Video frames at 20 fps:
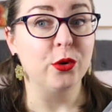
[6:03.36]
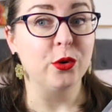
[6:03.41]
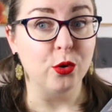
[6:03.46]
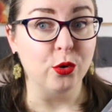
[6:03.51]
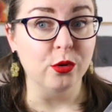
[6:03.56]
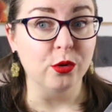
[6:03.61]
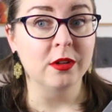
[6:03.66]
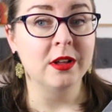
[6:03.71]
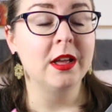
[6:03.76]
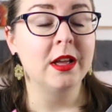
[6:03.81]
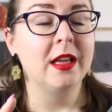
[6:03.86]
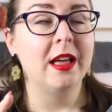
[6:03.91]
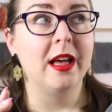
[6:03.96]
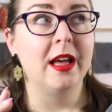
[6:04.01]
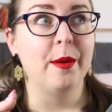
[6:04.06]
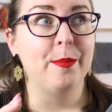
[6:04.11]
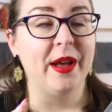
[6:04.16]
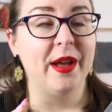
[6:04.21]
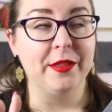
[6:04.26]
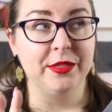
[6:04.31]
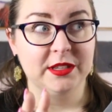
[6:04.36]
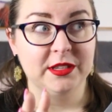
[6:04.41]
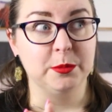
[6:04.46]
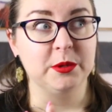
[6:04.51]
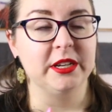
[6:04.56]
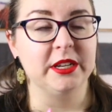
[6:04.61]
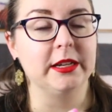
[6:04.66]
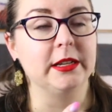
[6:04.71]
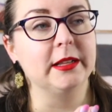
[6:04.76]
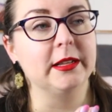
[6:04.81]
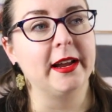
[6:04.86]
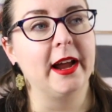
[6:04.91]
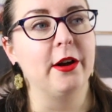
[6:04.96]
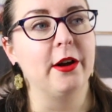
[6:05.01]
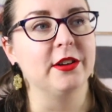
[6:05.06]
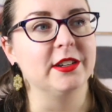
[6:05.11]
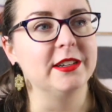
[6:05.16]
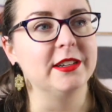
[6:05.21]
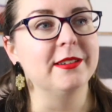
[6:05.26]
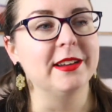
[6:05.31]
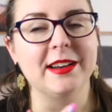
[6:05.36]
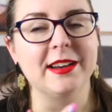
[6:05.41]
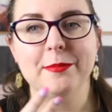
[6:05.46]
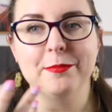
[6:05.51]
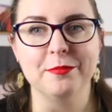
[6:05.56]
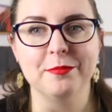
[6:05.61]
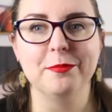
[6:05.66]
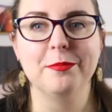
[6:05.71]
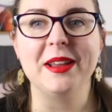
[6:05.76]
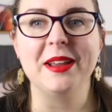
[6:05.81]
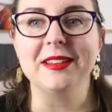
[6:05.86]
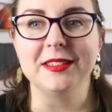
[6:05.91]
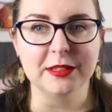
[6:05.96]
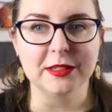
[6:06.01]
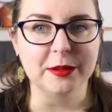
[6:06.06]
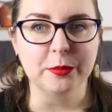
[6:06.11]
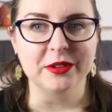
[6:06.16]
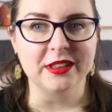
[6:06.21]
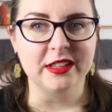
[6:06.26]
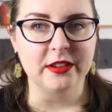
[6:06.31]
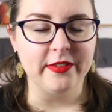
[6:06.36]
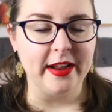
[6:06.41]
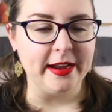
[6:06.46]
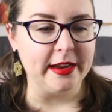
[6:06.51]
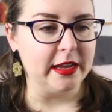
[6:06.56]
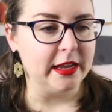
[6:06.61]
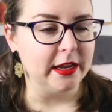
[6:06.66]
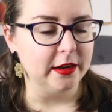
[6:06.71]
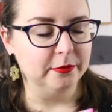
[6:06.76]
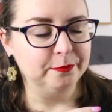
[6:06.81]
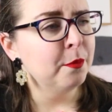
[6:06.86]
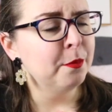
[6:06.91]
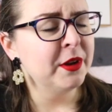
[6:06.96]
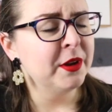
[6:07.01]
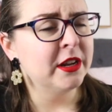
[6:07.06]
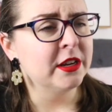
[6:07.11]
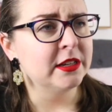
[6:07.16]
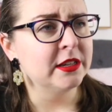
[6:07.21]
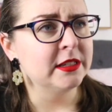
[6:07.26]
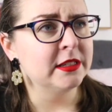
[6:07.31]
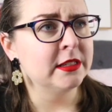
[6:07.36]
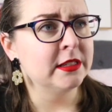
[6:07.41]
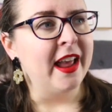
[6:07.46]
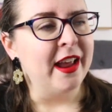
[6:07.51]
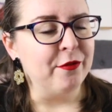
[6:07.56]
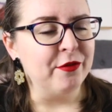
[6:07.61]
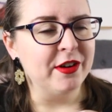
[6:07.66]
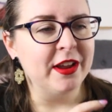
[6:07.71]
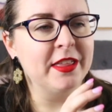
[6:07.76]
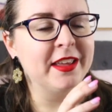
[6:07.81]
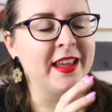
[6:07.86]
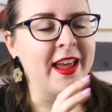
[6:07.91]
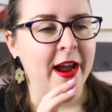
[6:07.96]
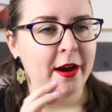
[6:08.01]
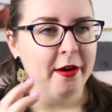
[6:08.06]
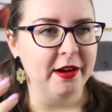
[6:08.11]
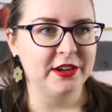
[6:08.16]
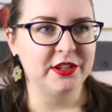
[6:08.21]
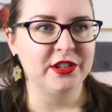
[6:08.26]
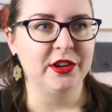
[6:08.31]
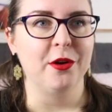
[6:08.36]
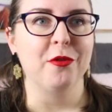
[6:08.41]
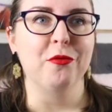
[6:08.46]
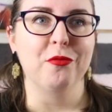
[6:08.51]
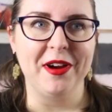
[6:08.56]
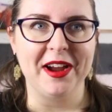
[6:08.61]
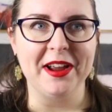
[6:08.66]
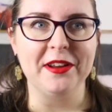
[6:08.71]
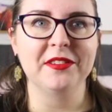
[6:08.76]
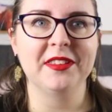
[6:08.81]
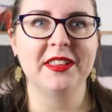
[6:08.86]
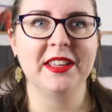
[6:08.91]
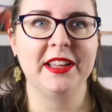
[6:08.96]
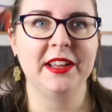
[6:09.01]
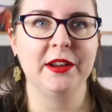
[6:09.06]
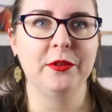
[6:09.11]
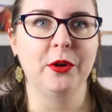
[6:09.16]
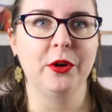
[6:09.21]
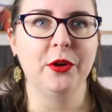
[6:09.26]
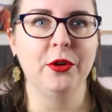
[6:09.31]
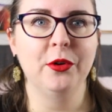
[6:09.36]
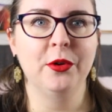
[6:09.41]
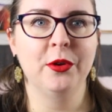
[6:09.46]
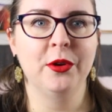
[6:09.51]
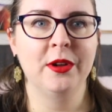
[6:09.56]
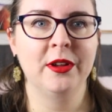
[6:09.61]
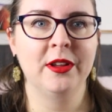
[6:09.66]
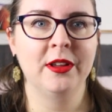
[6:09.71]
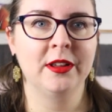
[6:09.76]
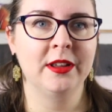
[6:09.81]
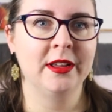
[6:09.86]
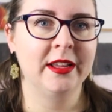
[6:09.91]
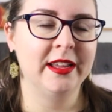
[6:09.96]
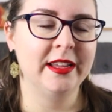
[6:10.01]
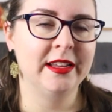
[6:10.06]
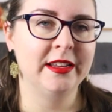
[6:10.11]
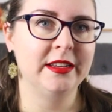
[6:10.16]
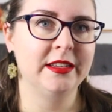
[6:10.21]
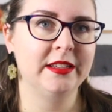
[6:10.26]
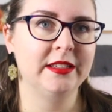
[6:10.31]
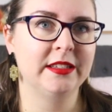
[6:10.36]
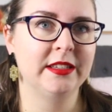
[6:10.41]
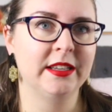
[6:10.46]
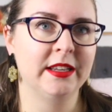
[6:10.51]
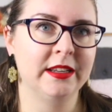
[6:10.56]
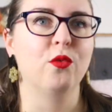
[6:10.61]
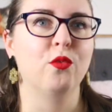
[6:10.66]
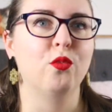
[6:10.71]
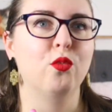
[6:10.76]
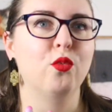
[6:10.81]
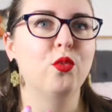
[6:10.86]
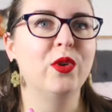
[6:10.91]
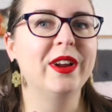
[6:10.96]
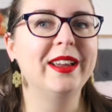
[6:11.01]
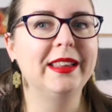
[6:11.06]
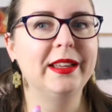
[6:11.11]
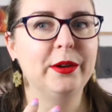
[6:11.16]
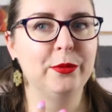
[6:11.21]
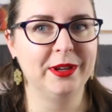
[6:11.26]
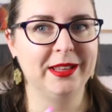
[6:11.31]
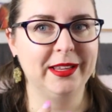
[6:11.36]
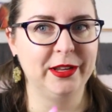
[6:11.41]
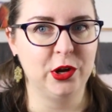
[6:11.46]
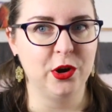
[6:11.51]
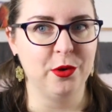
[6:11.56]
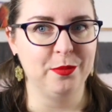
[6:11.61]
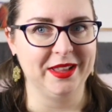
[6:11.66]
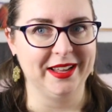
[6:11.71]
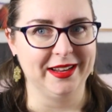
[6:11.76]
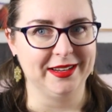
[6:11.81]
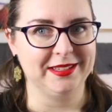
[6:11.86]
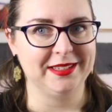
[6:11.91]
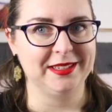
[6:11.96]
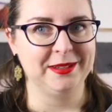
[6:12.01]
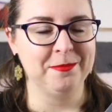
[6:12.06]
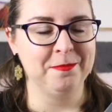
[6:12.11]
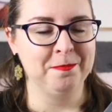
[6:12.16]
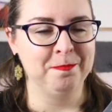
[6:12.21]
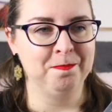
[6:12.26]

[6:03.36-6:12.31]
at all about this particular character, and I'm being deliberately vague here, because every other character around the hero is really, really complex.